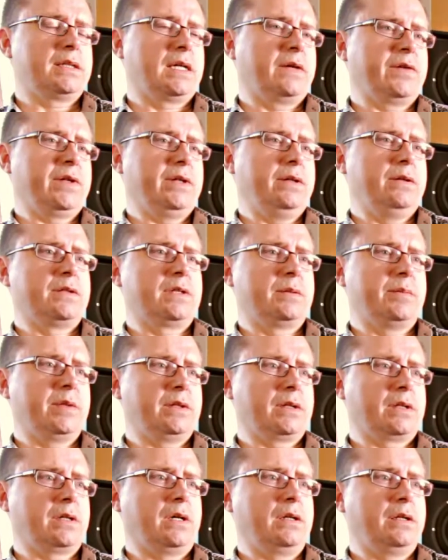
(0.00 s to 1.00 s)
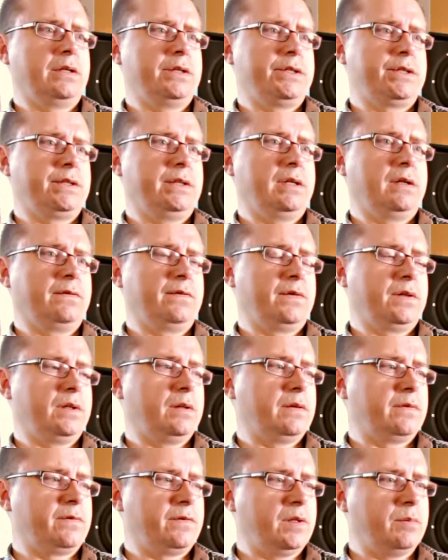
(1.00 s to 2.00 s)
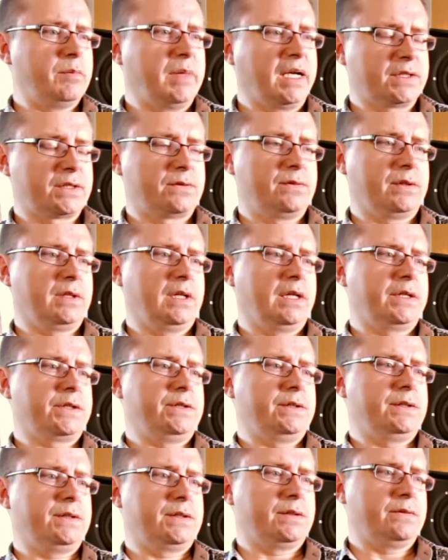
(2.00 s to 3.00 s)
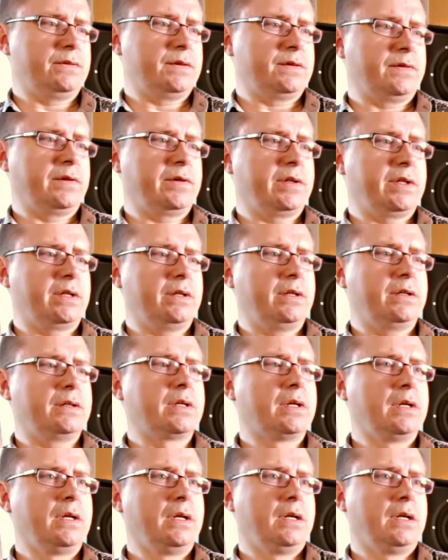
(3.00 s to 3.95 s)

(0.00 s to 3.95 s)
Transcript: having used them in the college, you know, for the mastering lectures, it was very good.